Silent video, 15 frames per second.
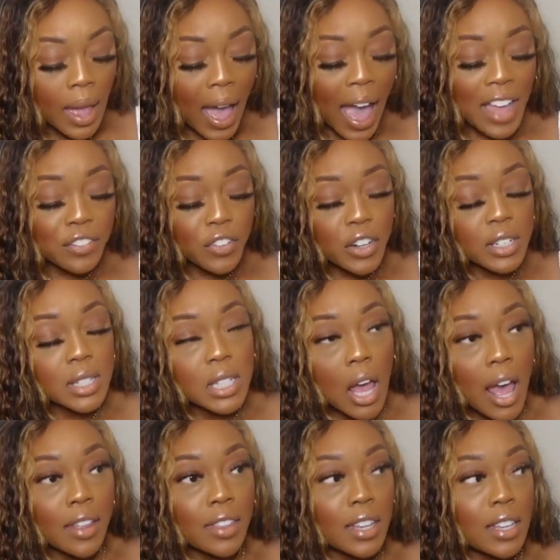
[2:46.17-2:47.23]
I first
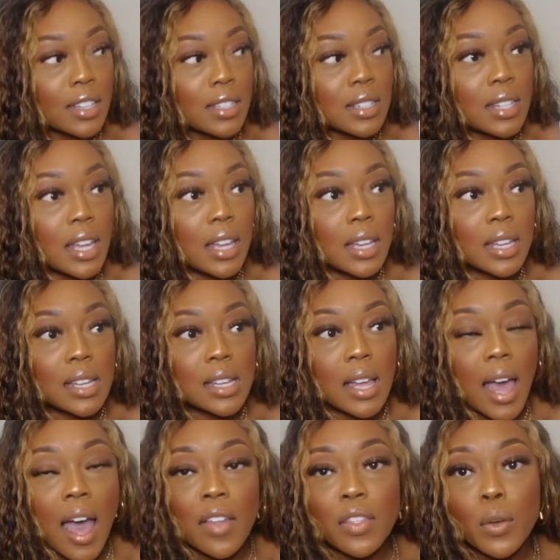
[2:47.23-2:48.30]
saw these
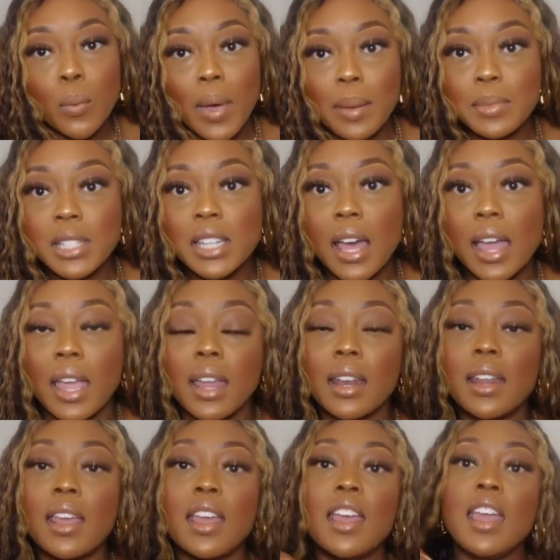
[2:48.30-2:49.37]
on the
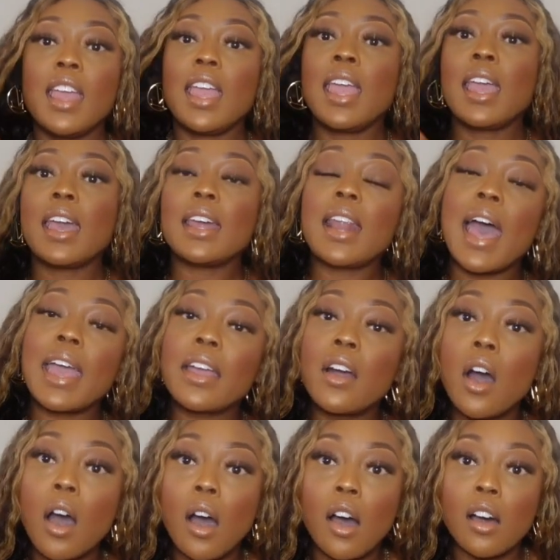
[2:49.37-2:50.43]
website, and I
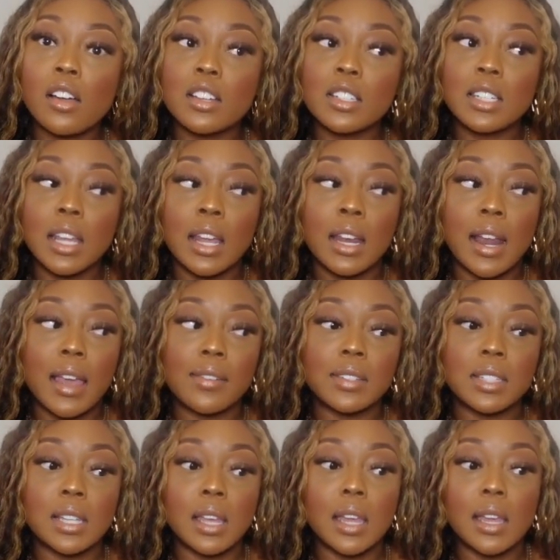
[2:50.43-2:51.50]
called and I
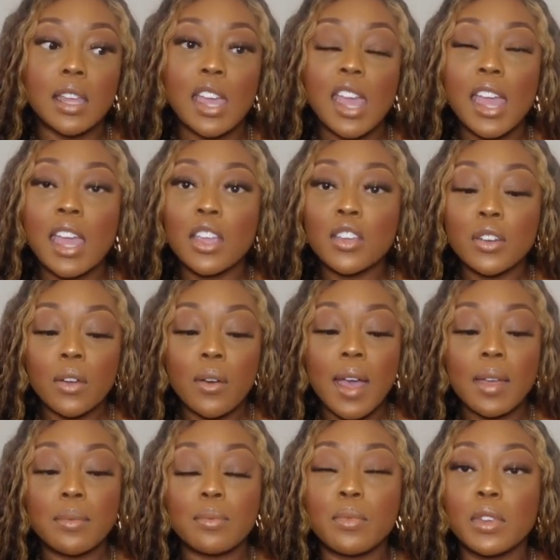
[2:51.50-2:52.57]
was like, hey, you know,
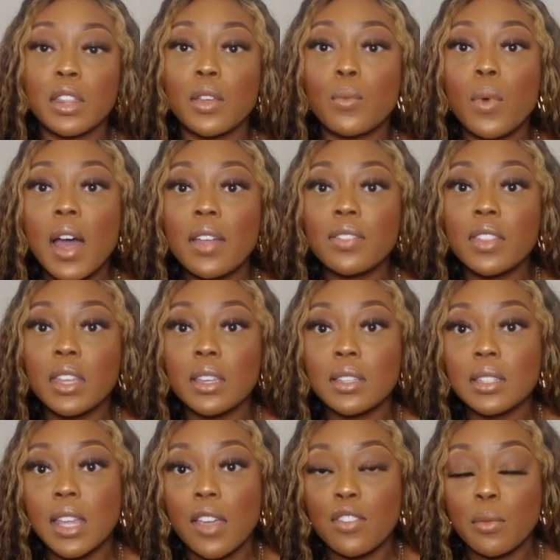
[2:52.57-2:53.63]
I really want
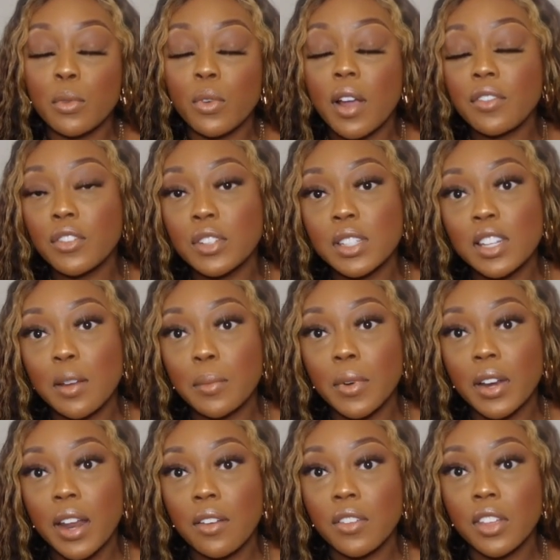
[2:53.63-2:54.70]
these, gave them the reference
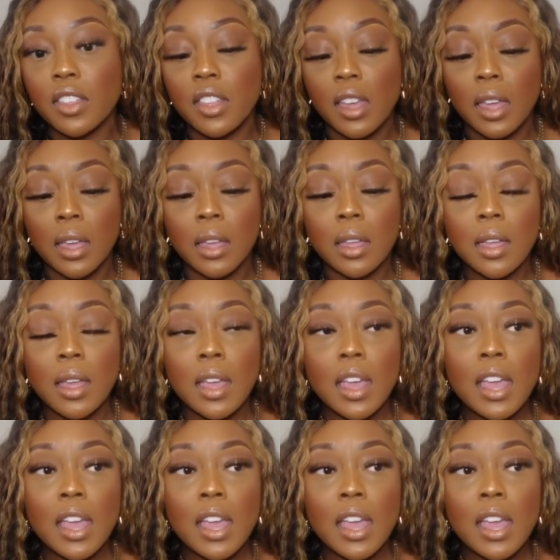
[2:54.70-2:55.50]
number and everything.